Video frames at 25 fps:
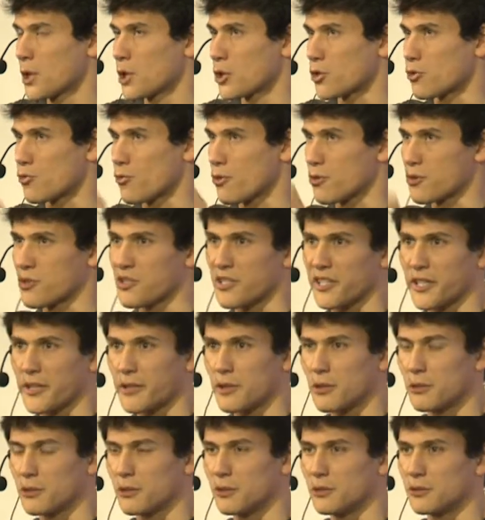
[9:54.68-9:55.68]
draw
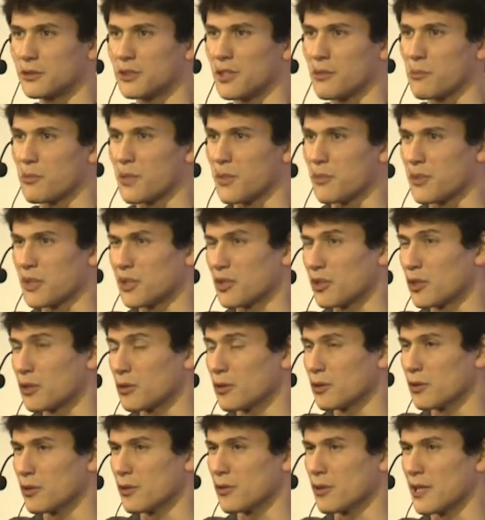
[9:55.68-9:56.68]
circles and
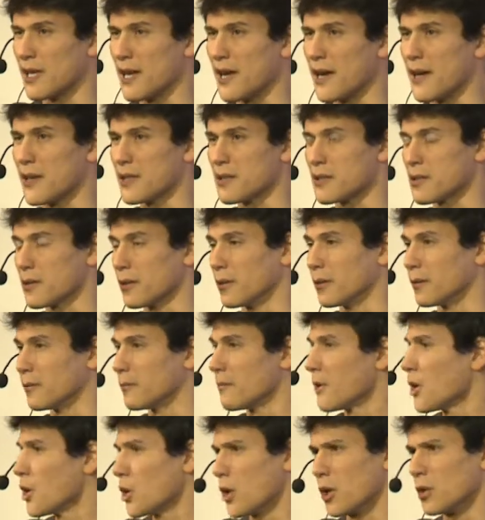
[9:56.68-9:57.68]
perpendicular lines and
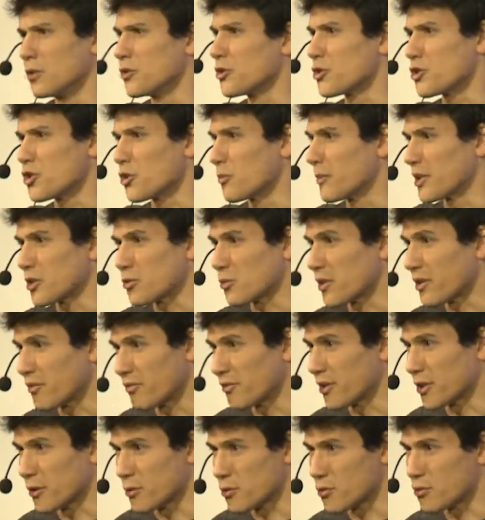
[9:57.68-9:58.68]
all the geometric
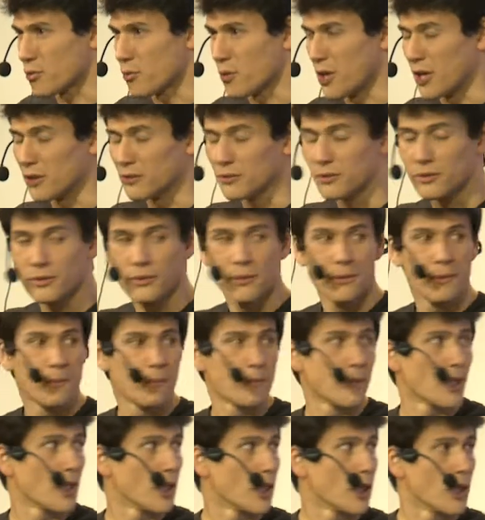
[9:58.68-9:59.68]
figures you want
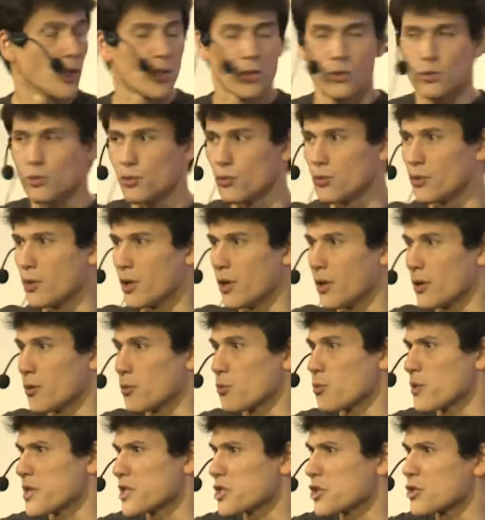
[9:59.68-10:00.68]
to
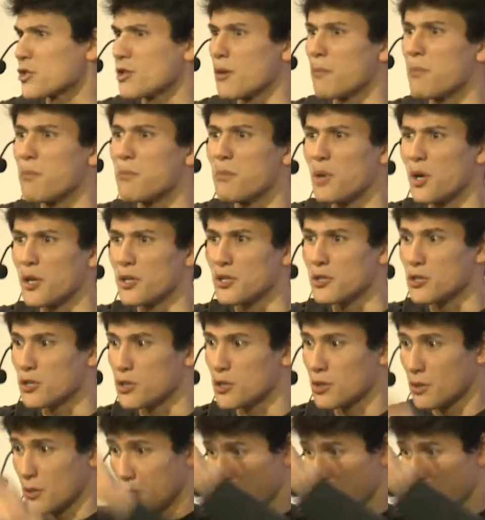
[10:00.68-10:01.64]
reach some points